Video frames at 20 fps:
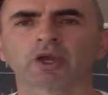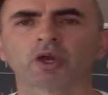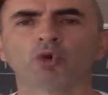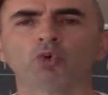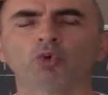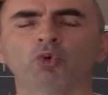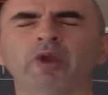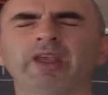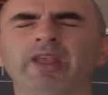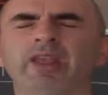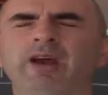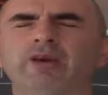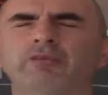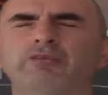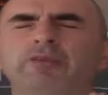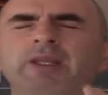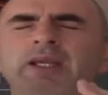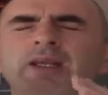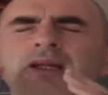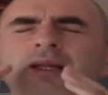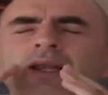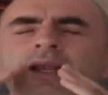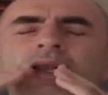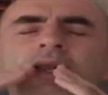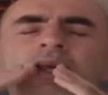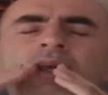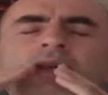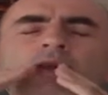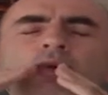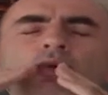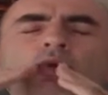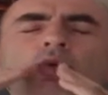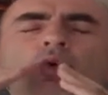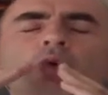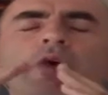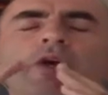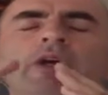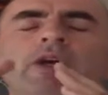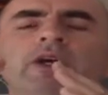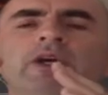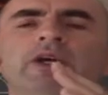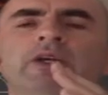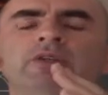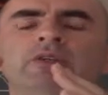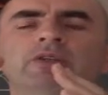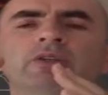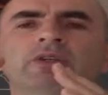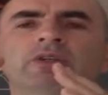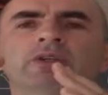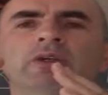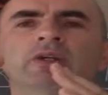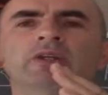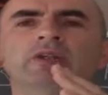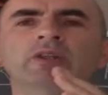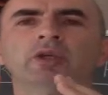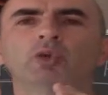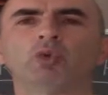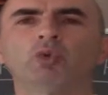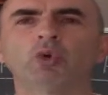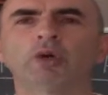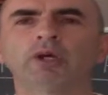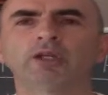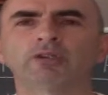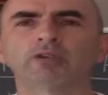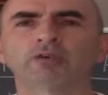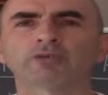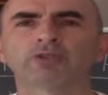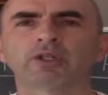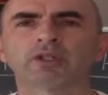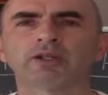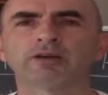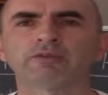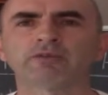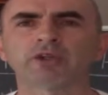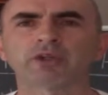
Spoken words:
We have declared words. The word of the living